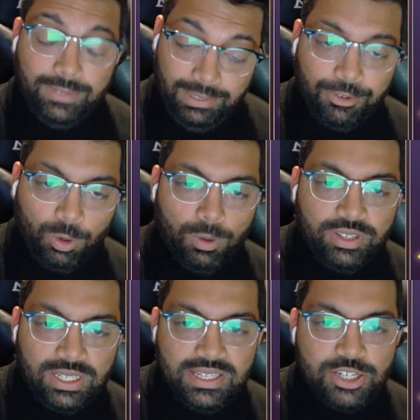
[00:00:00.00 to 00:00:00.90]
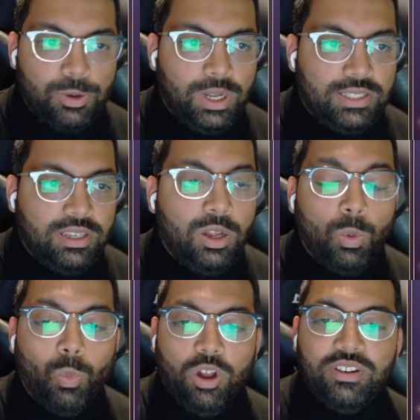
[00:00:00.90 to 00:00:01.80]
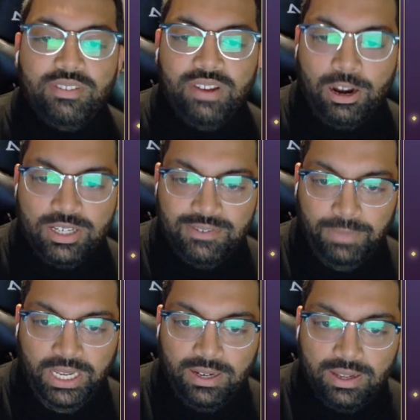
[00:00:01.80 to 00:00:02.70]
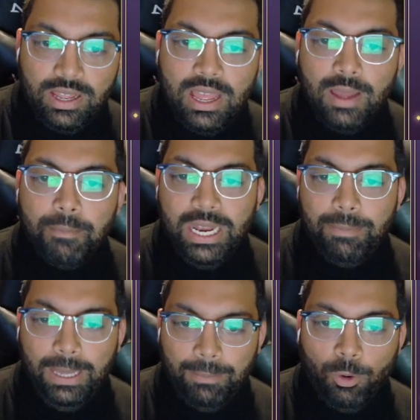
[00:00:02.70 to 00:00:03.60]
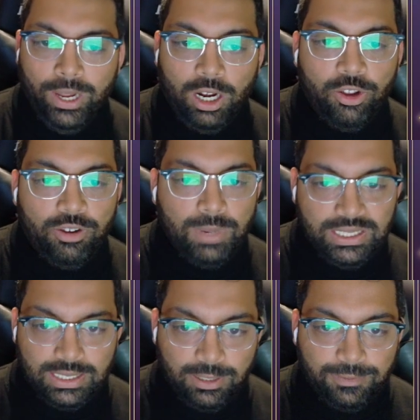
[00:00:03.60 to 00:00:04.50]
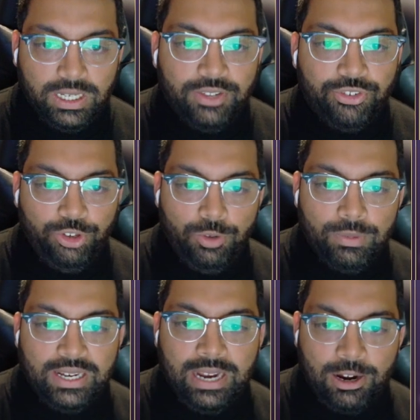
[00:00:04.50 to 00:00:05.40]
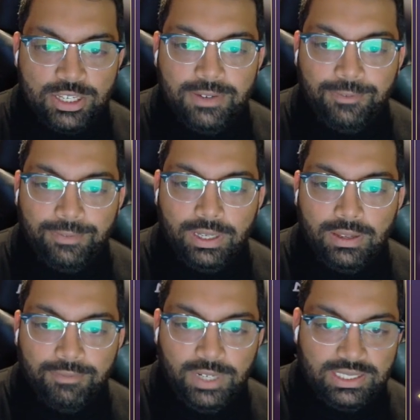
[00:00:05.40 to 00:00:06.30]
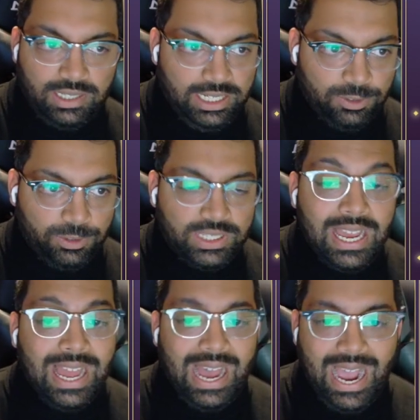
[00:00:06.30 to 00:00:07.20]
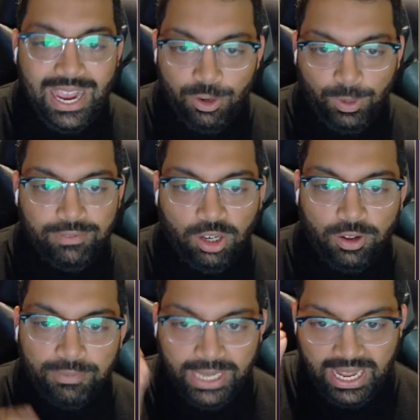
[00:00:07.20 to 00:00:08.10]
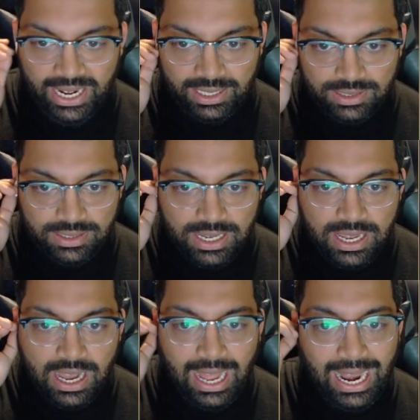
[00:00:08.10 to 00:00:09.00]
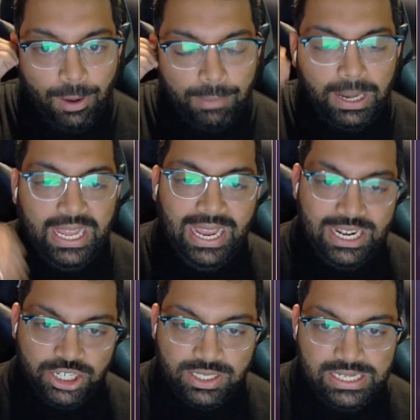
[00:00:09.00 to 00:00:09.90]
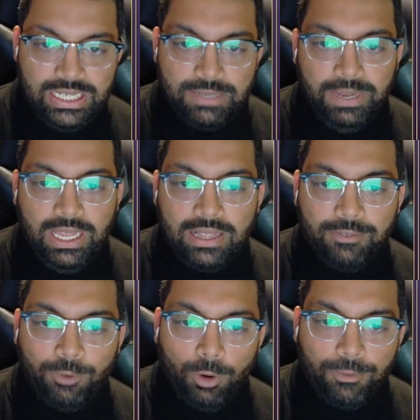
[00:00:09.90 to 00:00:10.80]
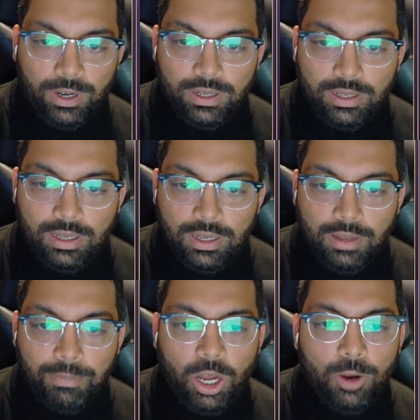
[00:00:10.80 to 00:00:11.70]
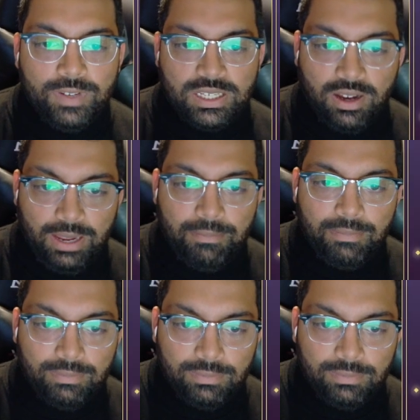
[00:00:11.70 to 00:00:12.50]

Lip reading: difficult one to conceptualize. What does narrative mean? Many people, including myself, assumed that narrative first titles hand-waved a lot of mechanics, allowing player agency to be at the forefront. But over time,